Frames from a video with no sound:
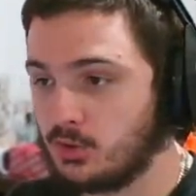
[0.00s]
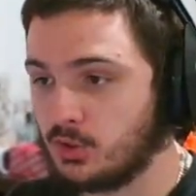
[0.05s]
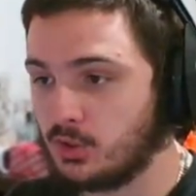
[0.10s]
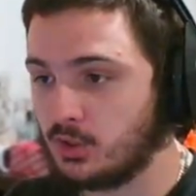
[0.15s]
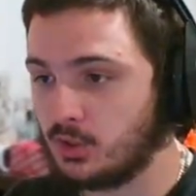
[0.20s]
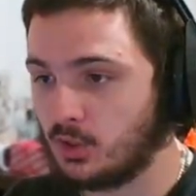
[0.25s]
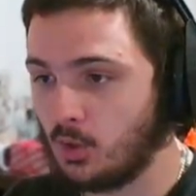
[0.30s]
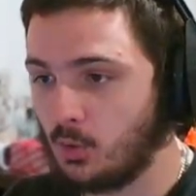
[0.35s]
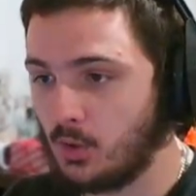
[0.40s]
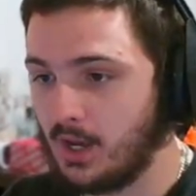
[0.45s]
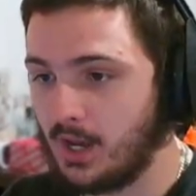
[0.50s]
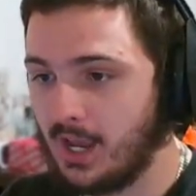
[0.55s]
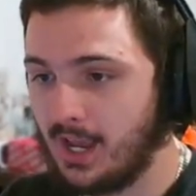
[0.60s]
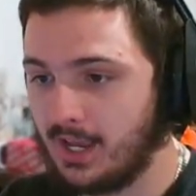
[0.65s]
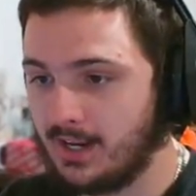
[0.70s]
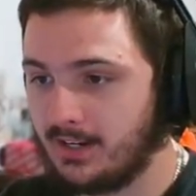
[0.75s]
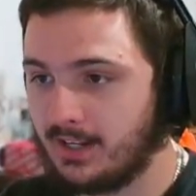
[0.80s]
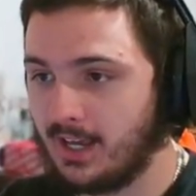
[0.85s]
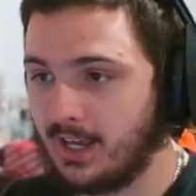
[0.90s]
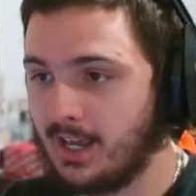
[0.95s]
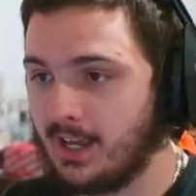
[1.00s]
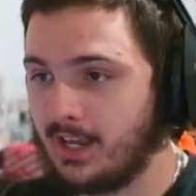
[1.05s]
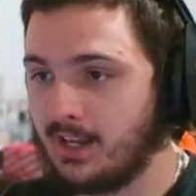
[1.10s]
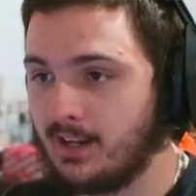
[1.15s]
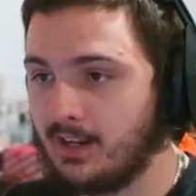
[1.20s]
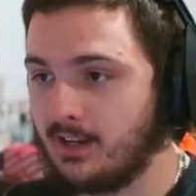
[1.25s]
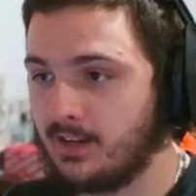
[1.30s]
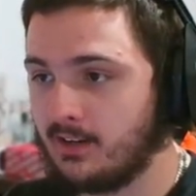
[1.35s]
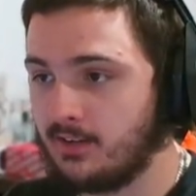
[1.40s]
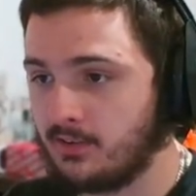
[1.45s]
can go ahead
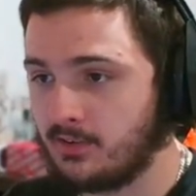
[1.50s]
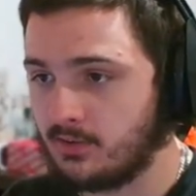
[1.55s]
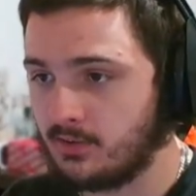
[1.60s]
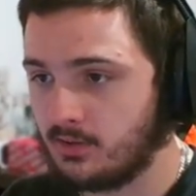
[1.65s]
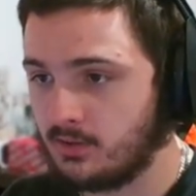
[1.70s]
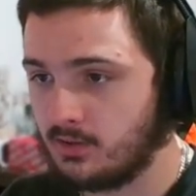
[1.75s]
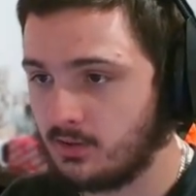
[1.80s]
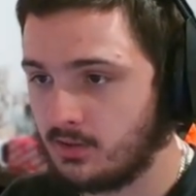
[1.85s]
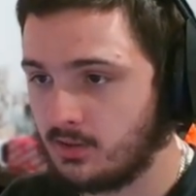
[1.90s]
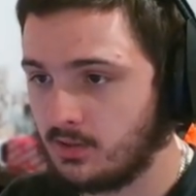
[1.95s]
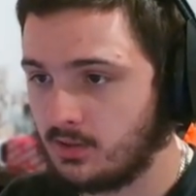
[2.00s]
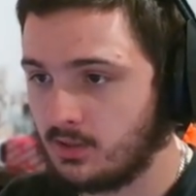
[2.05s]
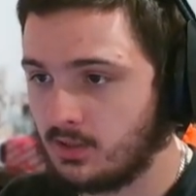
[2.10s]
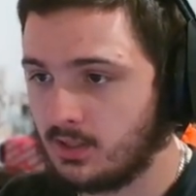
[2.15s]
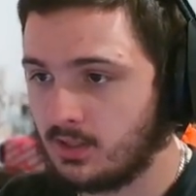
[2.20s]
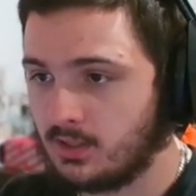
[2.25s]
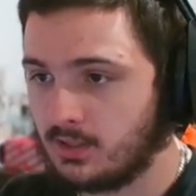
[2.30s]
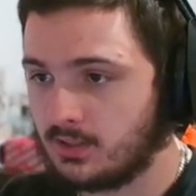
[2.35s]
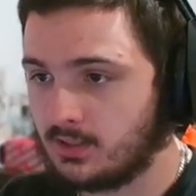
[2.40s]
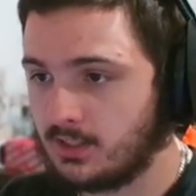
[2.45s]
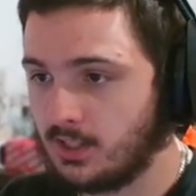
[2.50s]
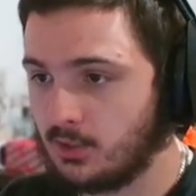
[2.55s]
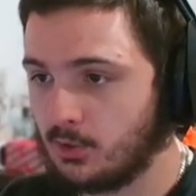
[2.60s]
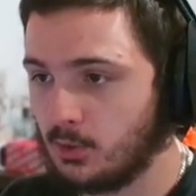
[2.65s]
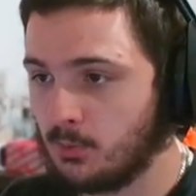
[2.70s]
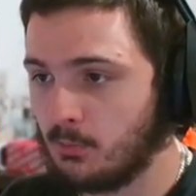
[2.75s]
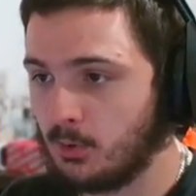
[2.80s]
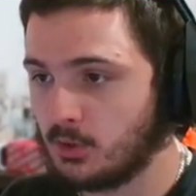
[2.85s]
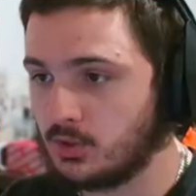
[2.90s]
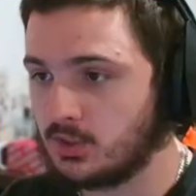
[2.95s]
and get
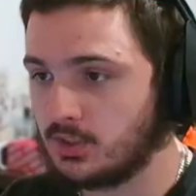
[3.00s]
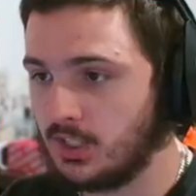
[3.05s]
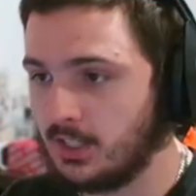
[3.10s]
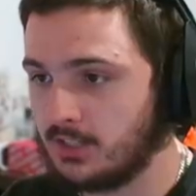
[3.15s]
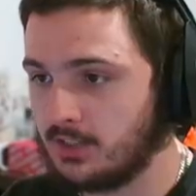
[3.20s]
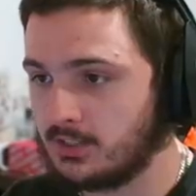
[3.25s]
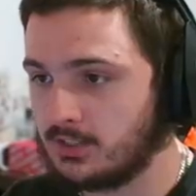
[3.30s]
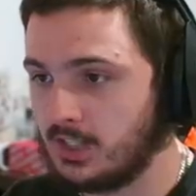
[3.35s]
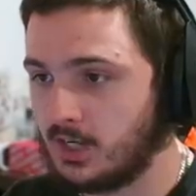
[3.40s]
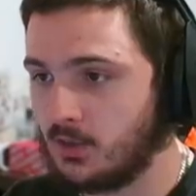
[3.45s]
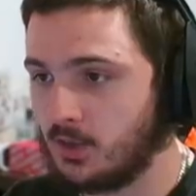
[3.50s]
your moss sanders out